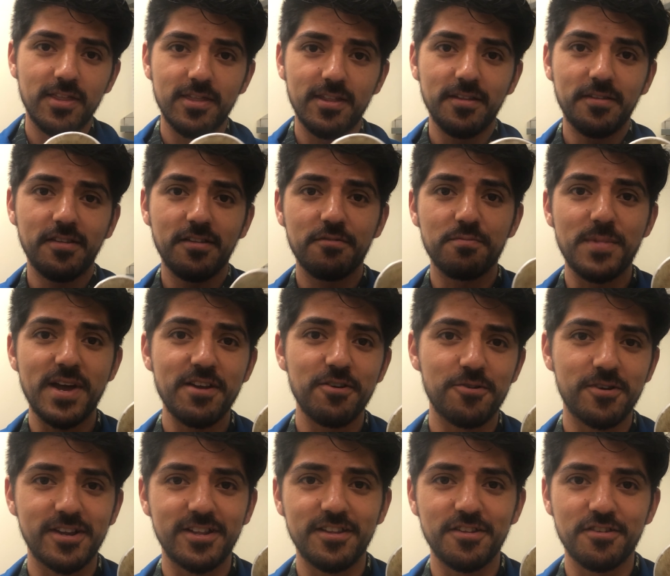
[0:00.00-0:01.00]
This is my
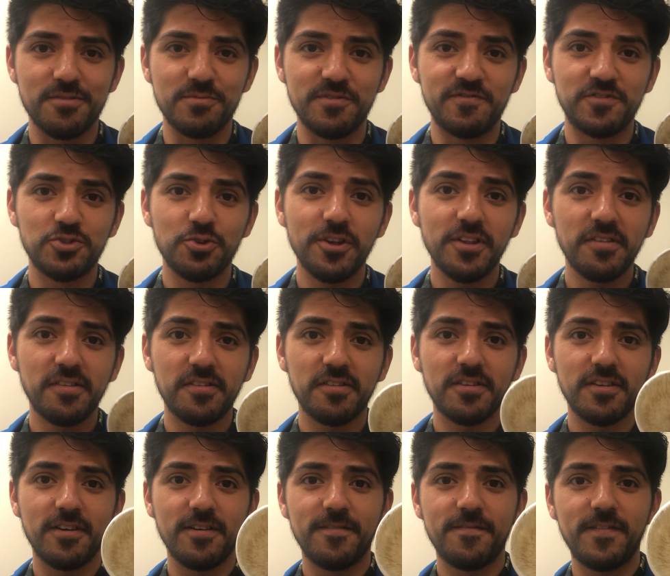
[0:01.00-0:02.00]
organism of
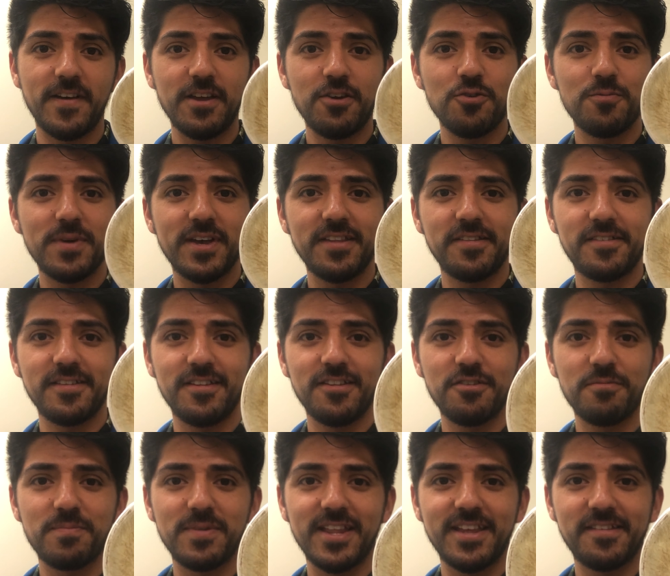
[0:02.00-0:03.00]
choice,
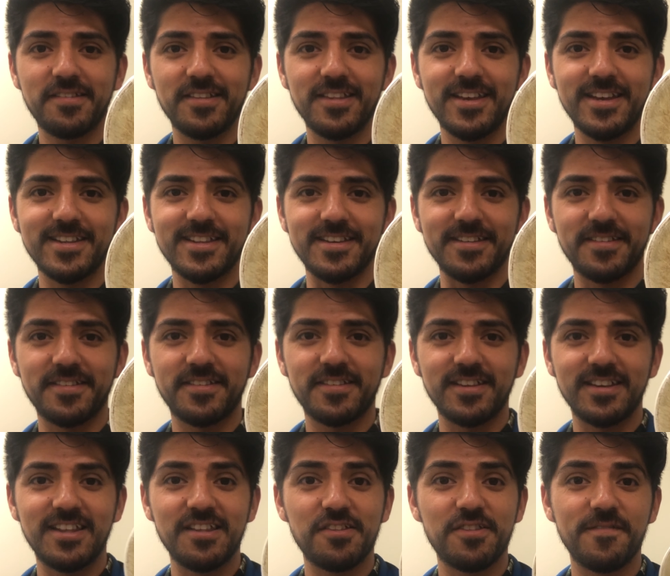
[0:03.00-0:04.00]
Phycomyces blakesleyanus.
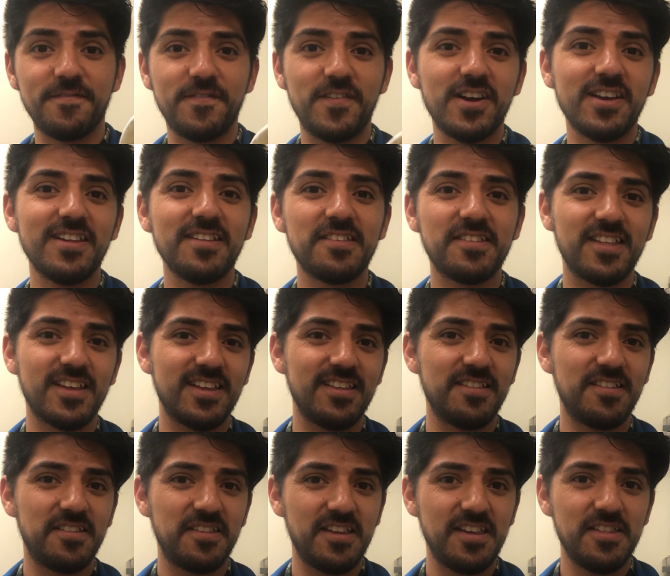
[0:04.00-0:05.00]
It is the fungus that can
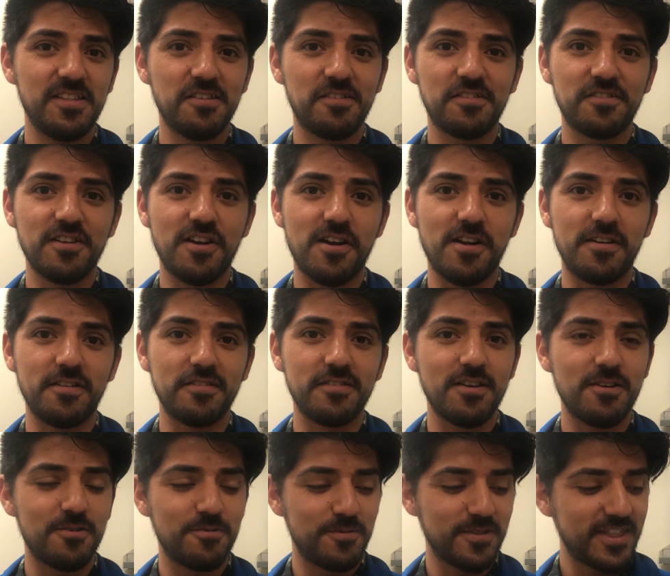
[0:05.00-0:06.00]
see the stars.
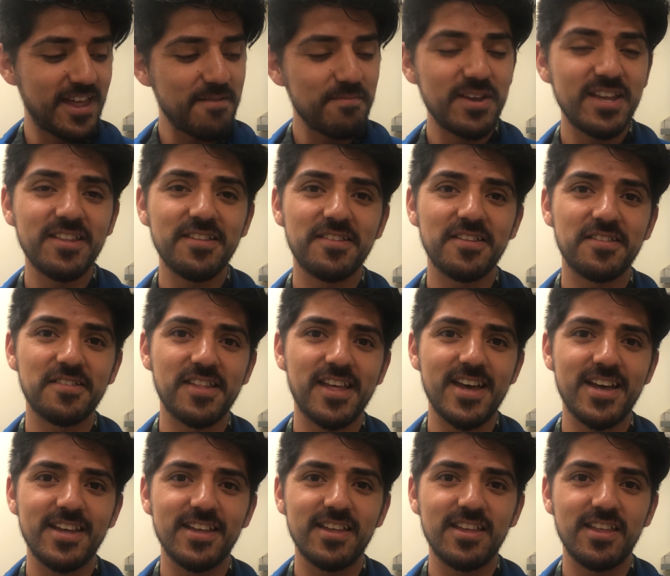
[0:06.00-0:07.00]
Now, what that means is
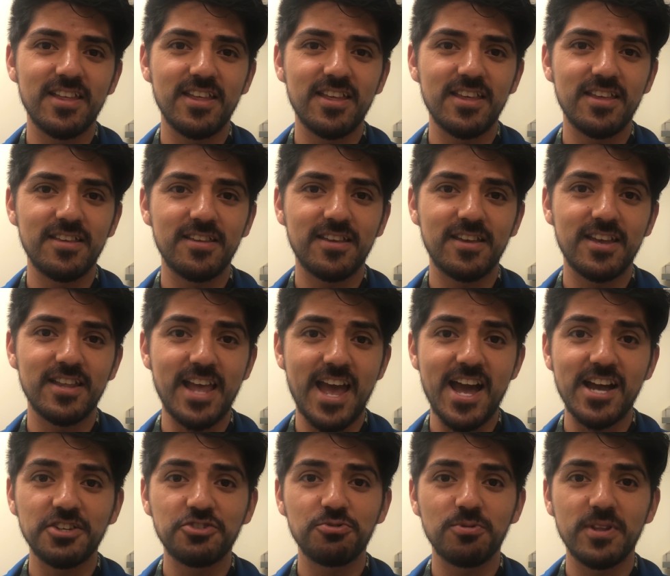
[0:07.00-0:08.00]
that it can
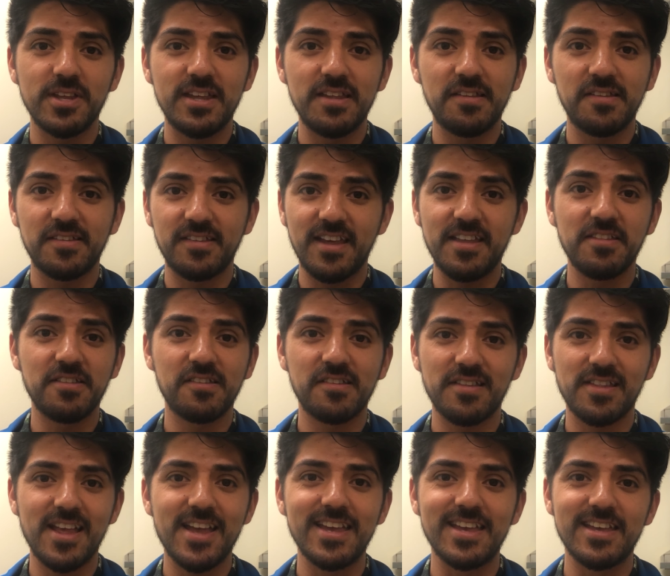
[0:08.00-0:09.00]
actually sense
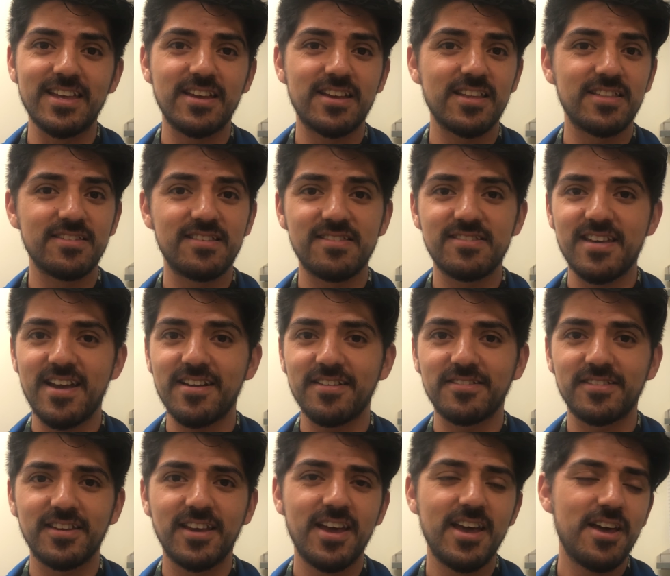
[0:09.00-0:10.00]
light. It can
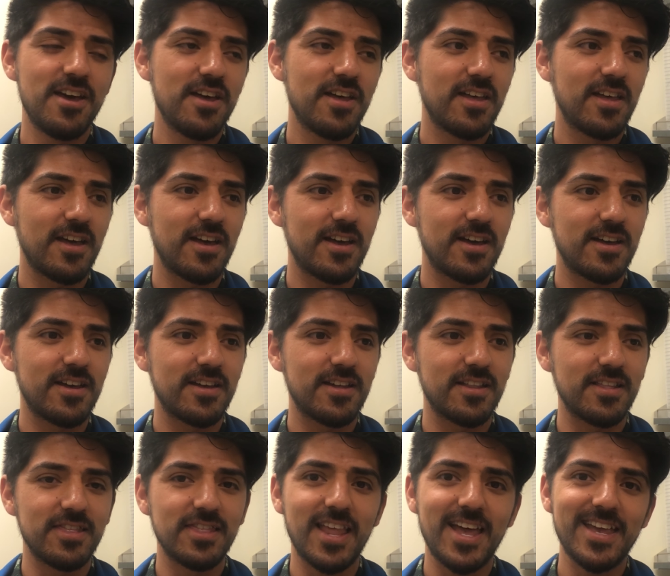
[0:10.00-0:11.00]
detect
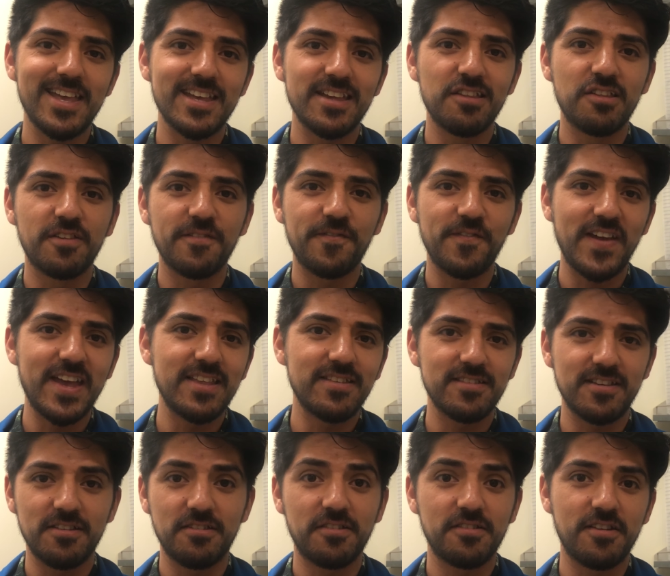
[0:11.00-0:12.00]
light as
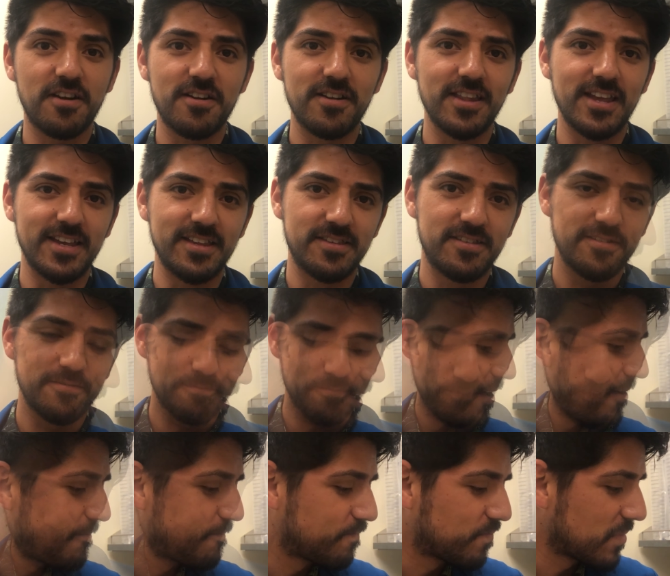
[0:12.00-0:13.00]
faint as starlight.
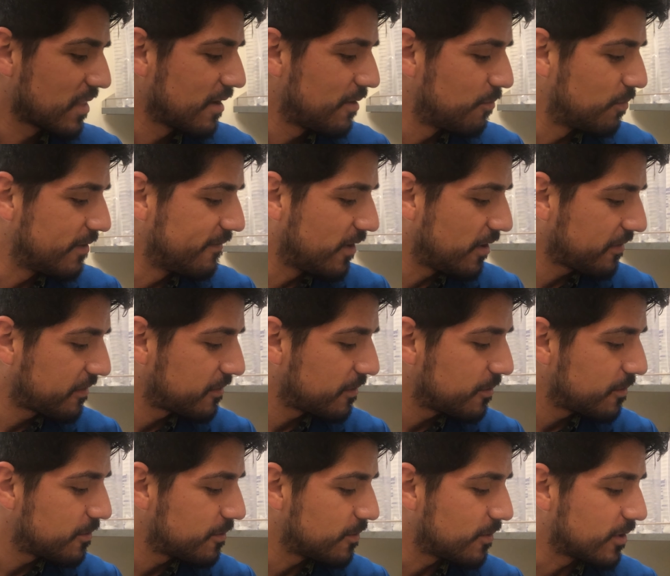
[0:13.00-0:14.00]
We've
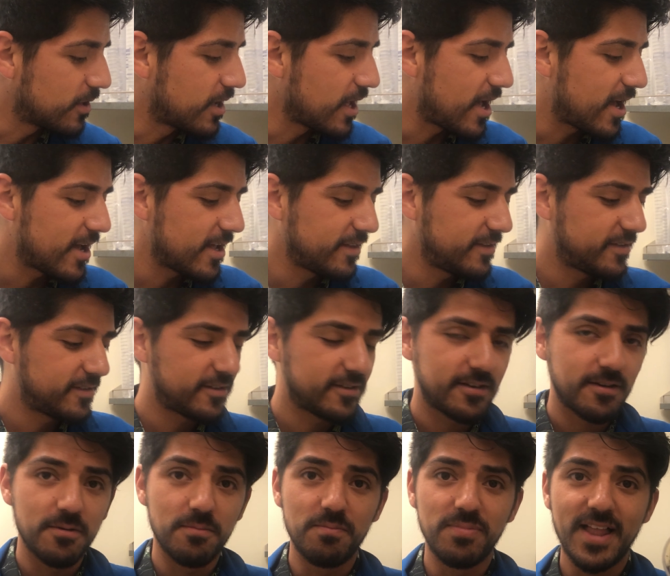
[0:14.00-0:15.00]
also got
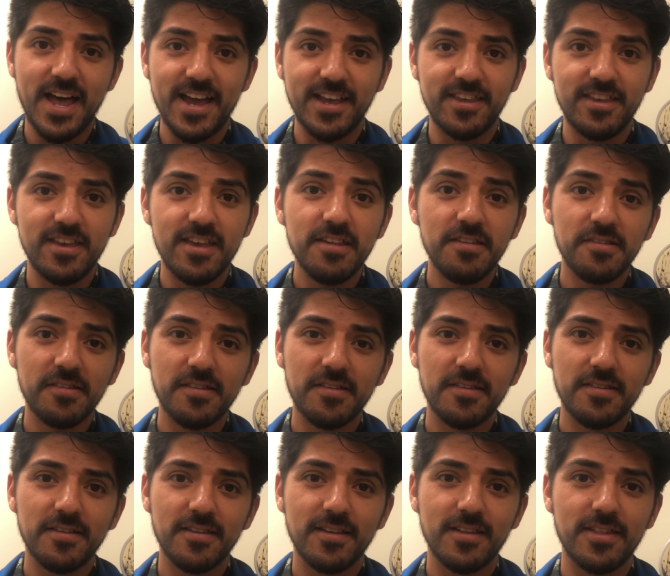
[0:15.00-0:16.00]
black
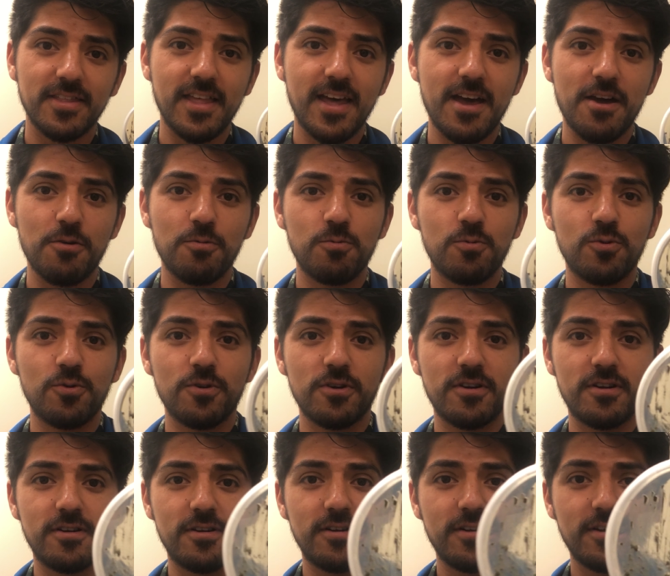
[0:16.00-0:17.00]
yeasts that were